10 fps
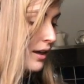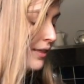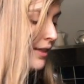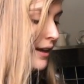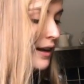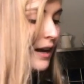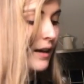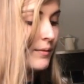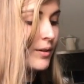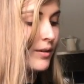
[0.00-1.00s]
And then
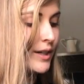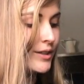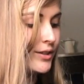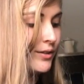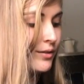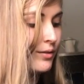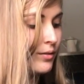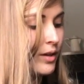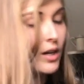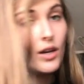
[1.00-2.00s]
I'm going
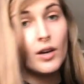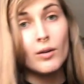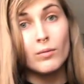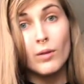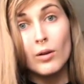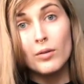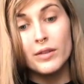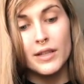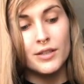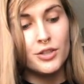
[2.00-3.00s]
to roll
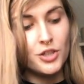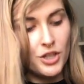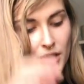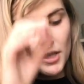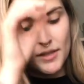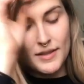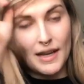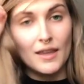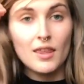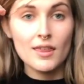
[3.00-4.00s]
this cheese,
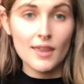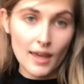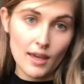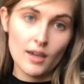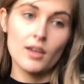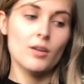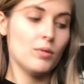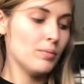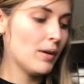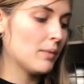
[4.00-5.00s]
I think,
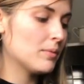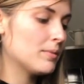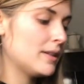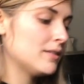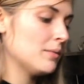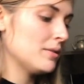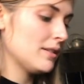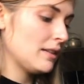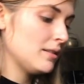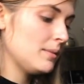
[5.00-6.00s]
with probably some
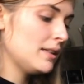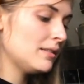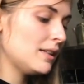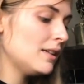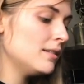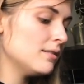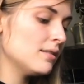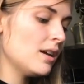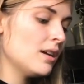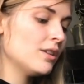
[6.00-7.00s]
sesame
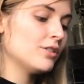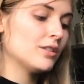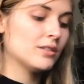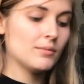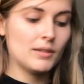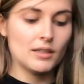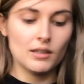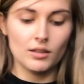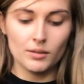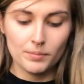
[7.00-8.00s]
seeds, just to make
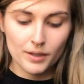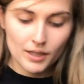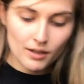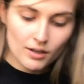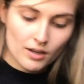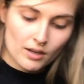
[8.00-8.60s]
it look pretty,